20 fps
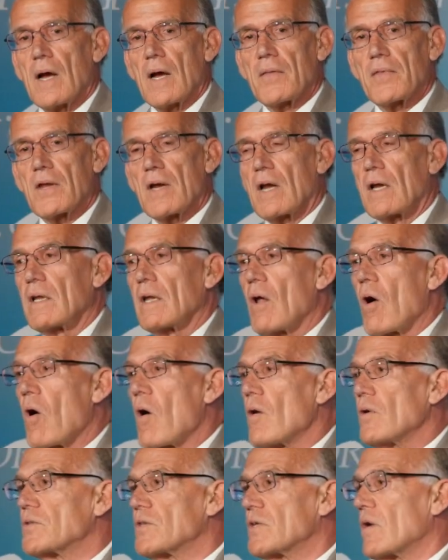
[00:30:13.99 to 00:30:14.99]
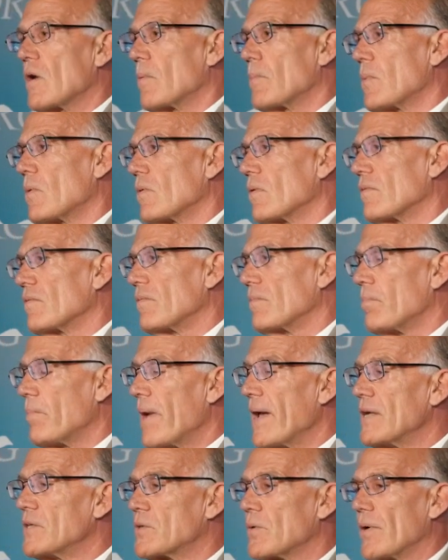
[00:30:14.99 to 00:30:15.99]
and that a large number of
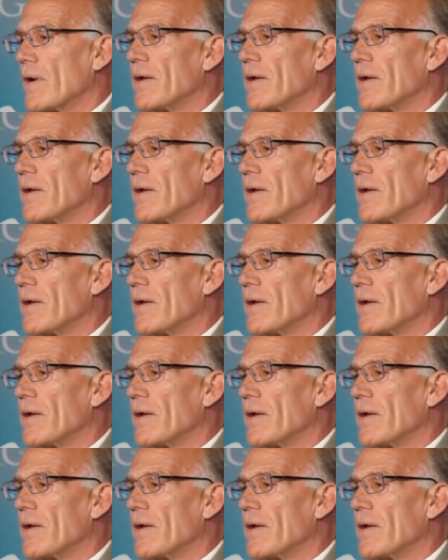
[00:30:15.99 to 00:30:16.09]
major